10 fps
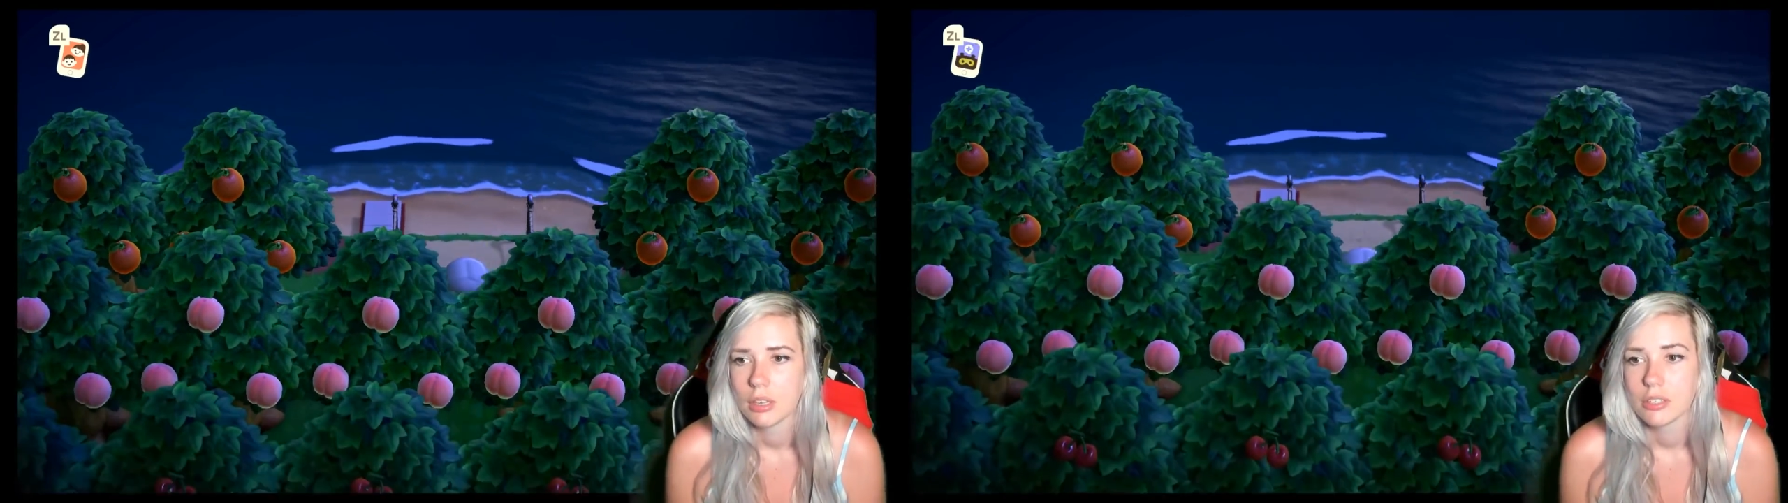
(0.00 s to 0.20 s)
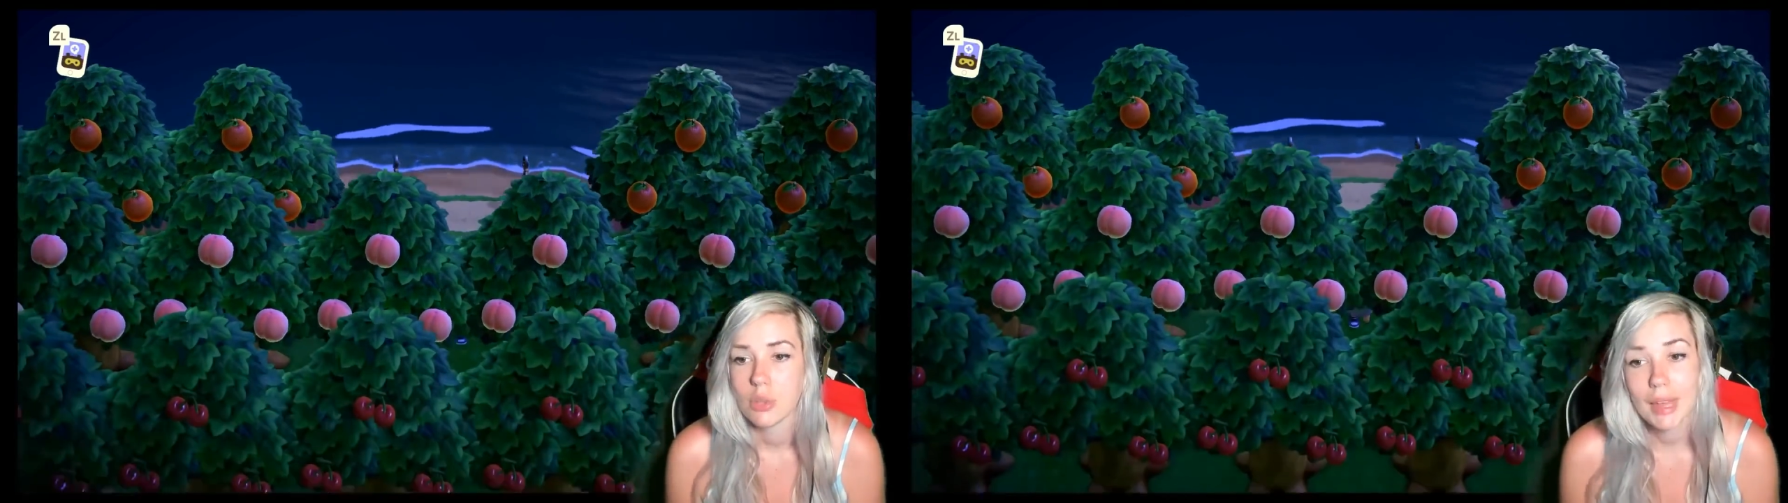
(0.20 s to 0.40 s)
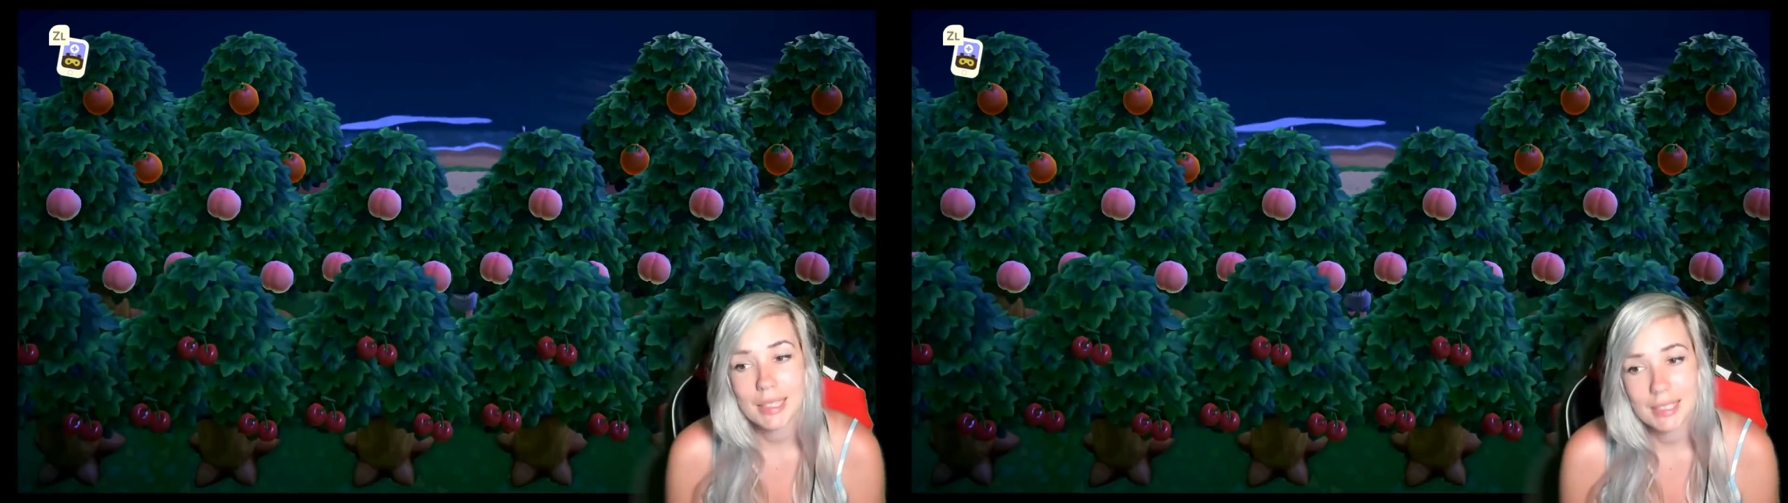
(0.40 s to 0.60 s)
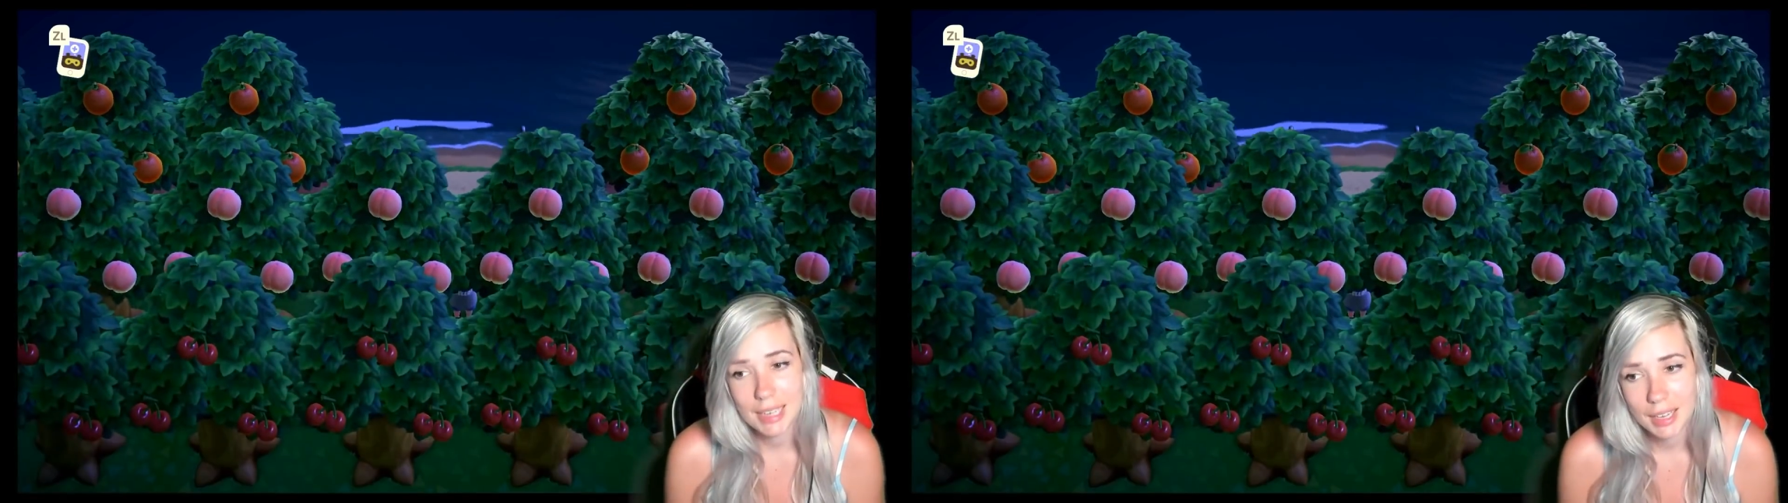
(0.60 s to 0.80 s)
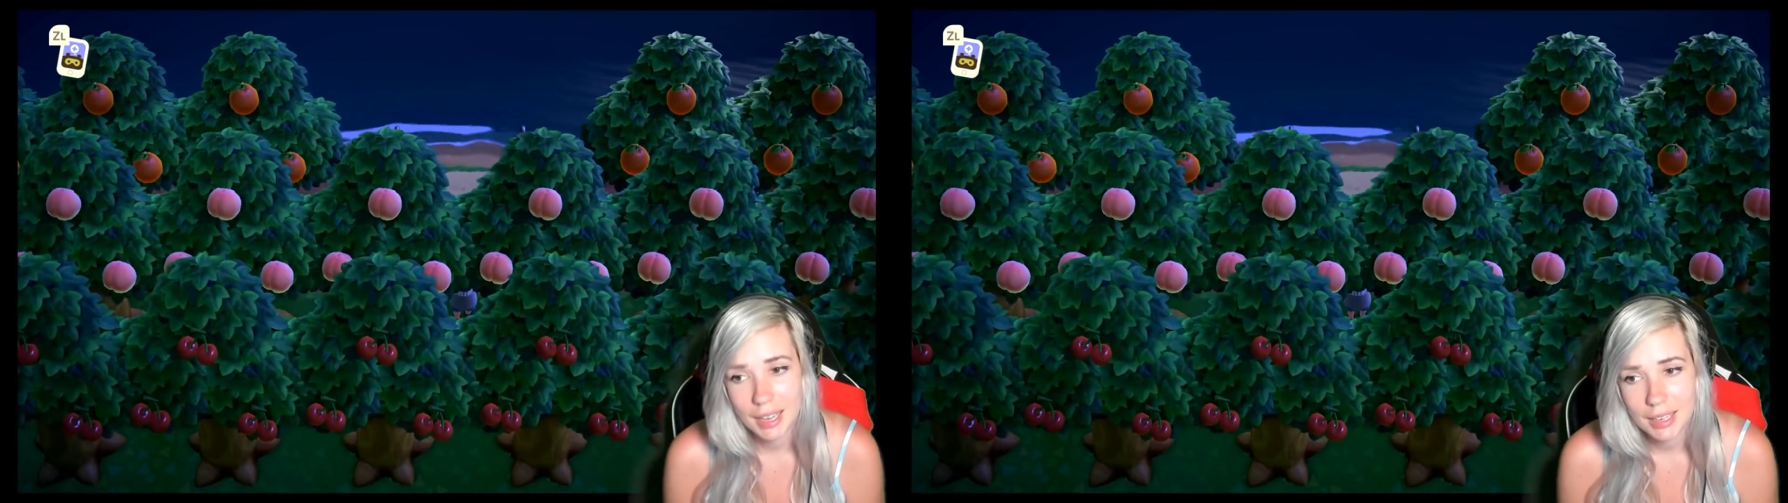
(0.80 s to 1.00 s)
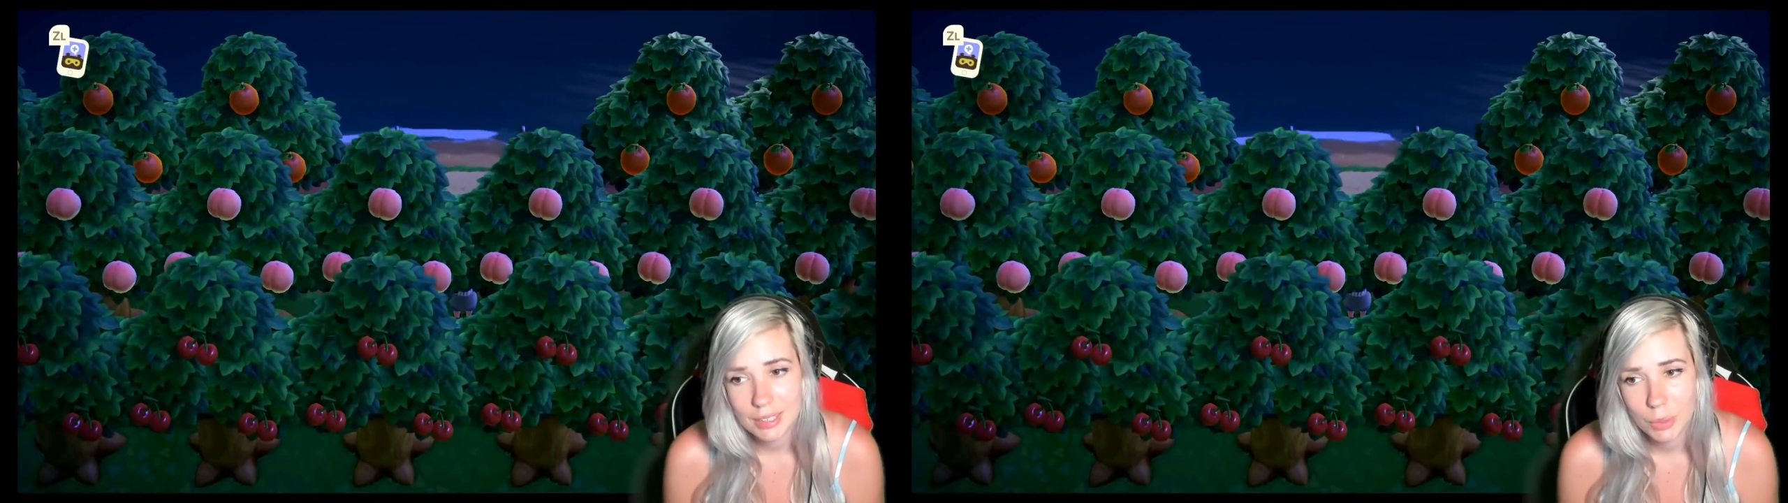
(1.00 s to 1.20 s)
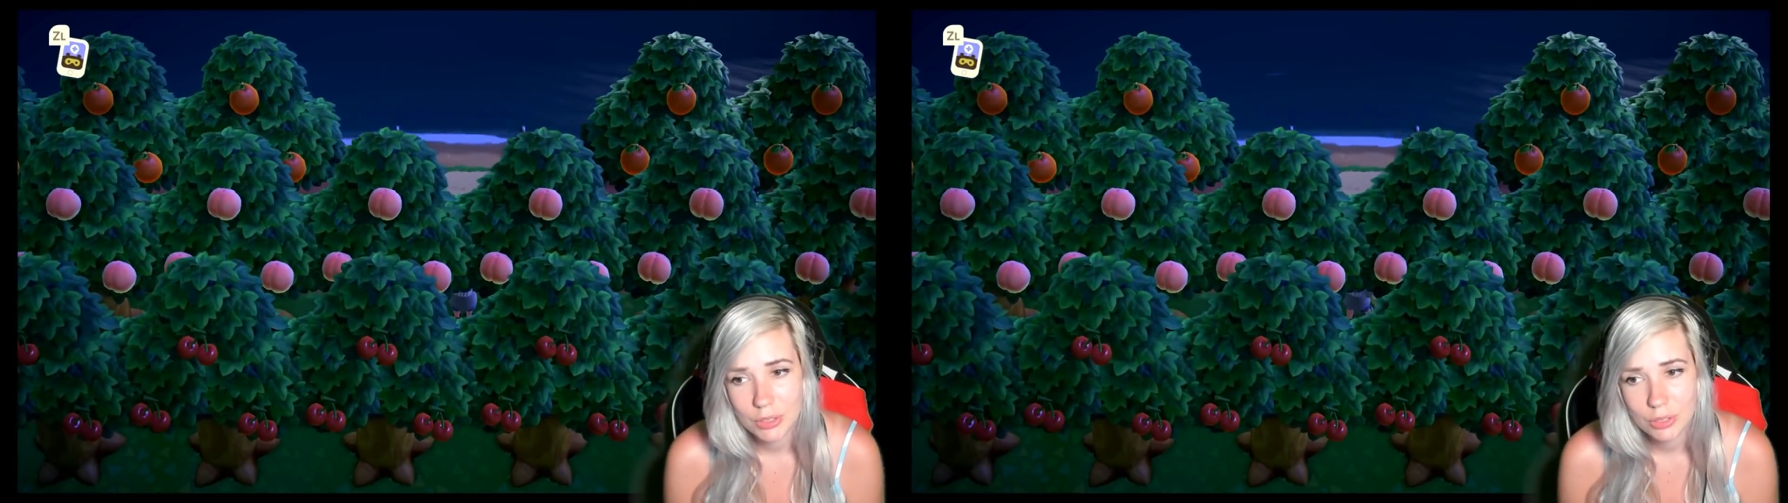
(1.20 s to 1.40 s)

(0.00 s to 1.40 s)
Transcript: So that staircase went